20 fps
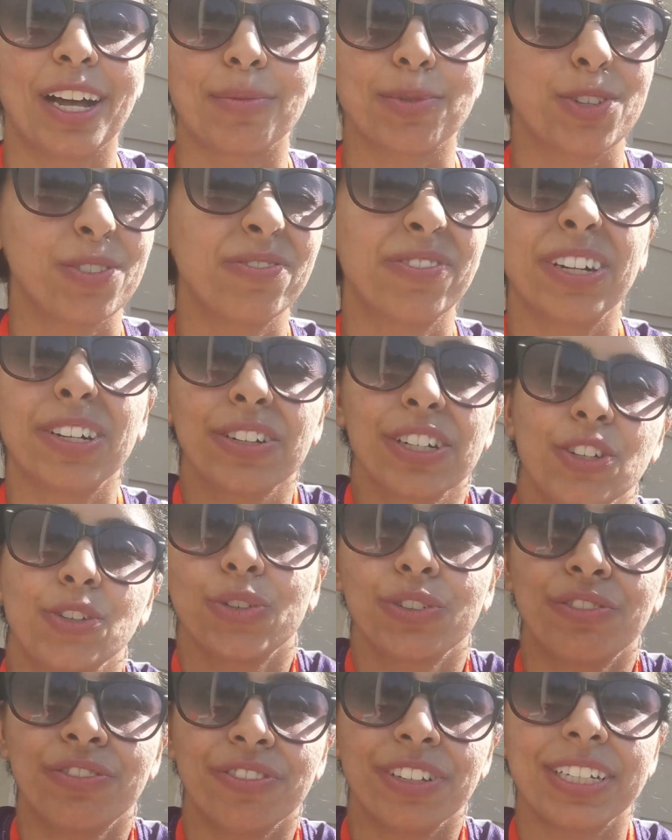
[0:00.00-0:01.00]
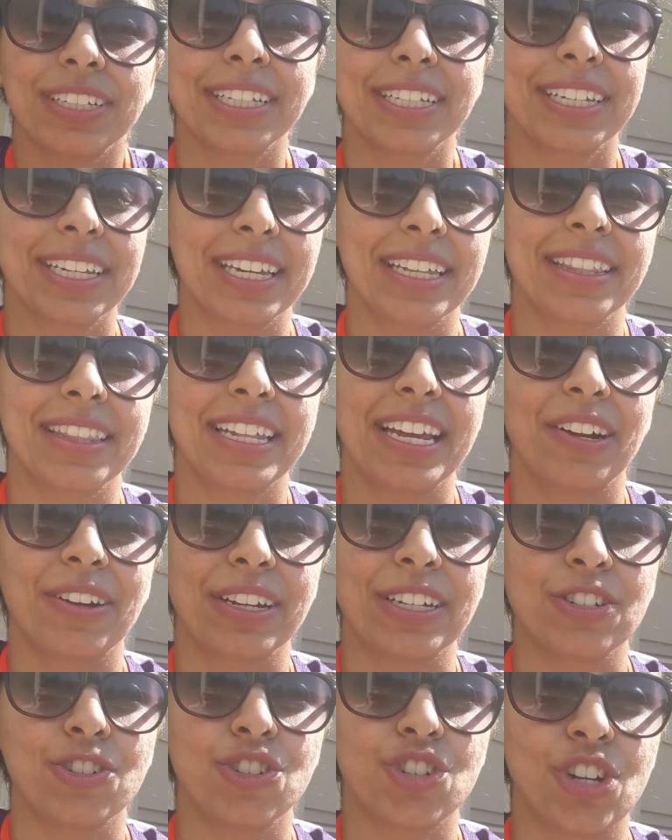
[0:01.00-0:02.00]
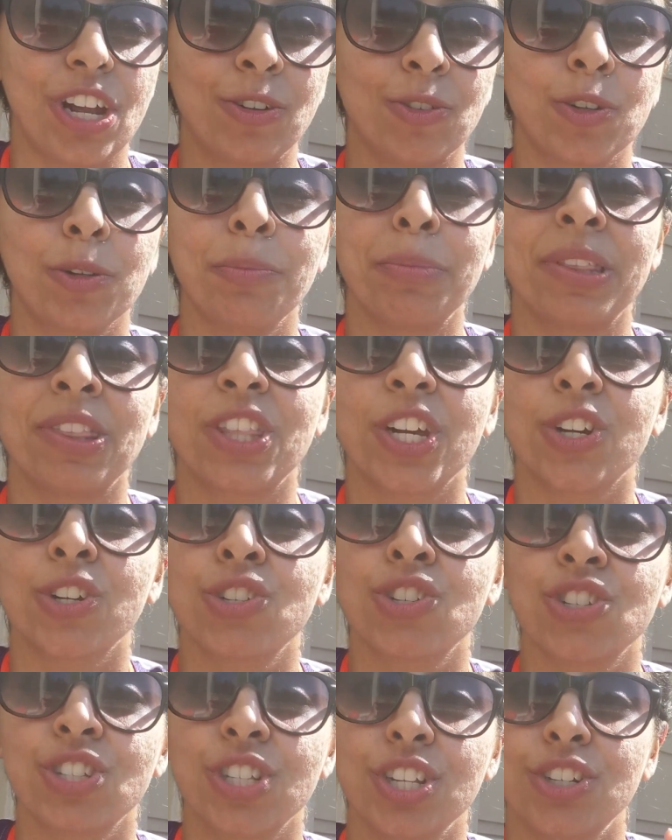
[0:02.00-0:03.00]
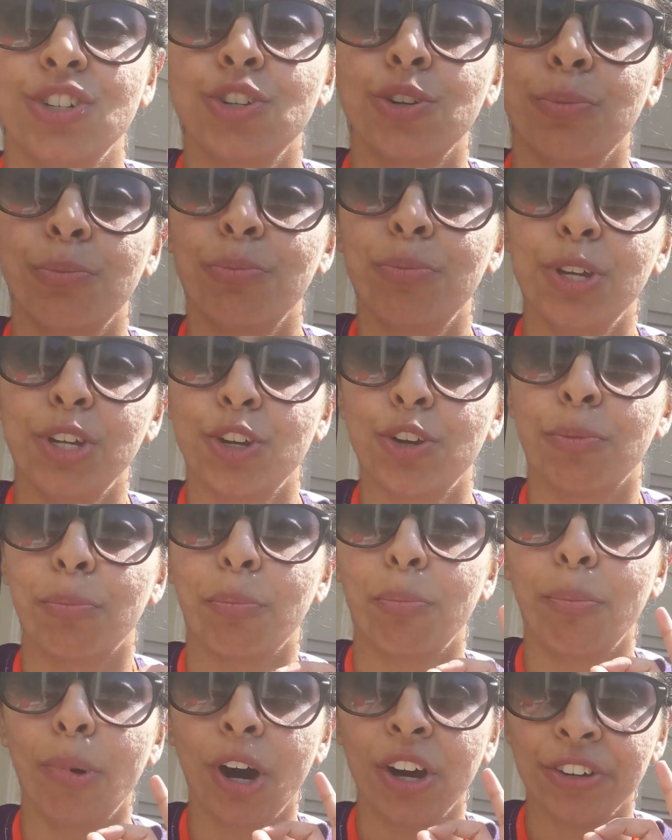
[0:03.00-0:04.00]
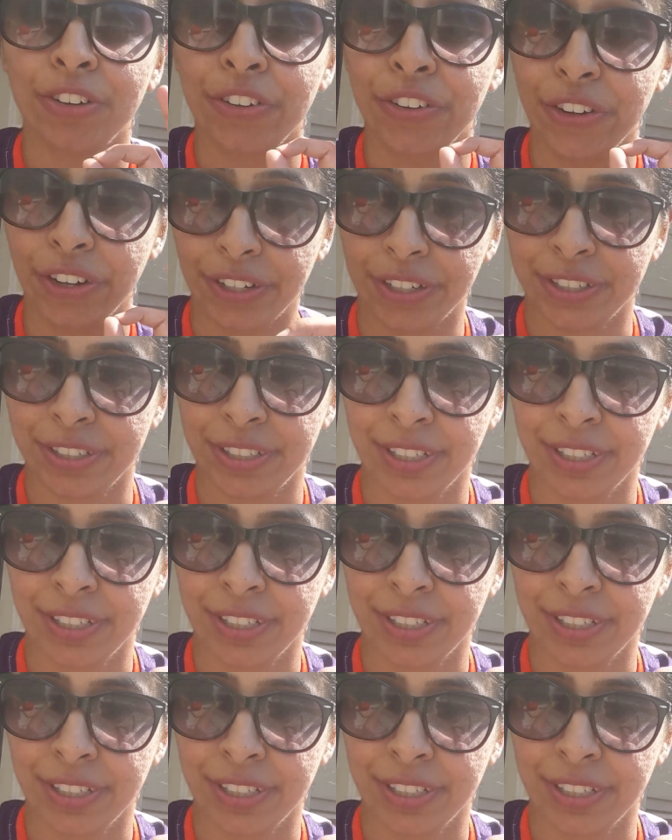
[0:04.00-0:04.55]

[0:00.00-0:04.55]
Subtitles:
So very good feeling in there in general, but their cinnamon bun,